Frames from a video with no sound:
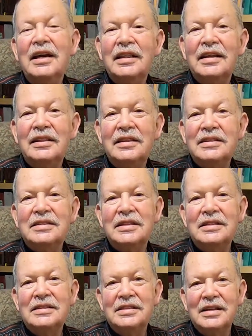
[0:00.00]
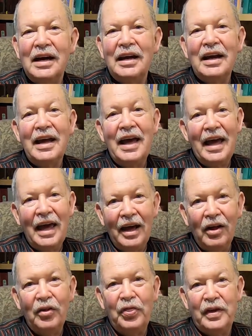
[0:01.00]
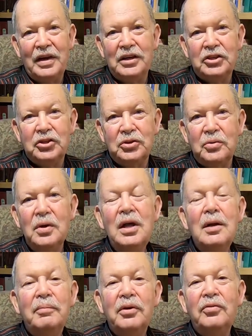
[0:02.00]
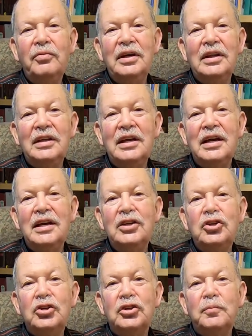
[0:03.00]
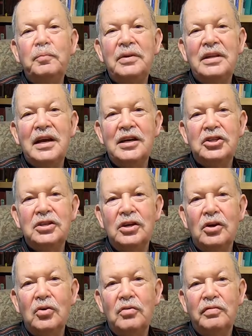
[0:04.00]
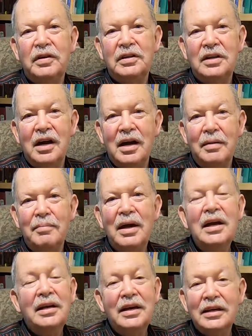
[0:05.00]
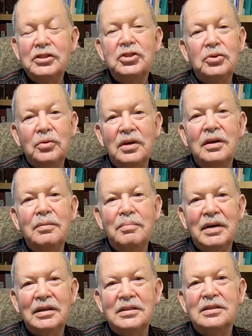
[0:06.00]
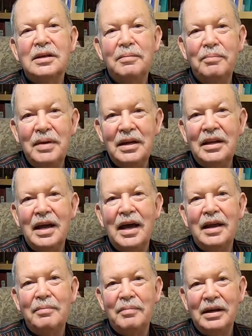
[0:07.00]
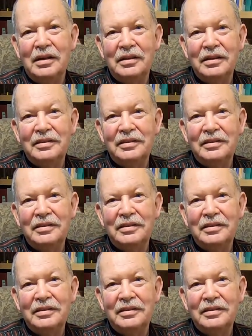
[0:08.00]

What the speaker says: that this is not a health issue, but really interpretation over time. Yes, you can mix meat and milk.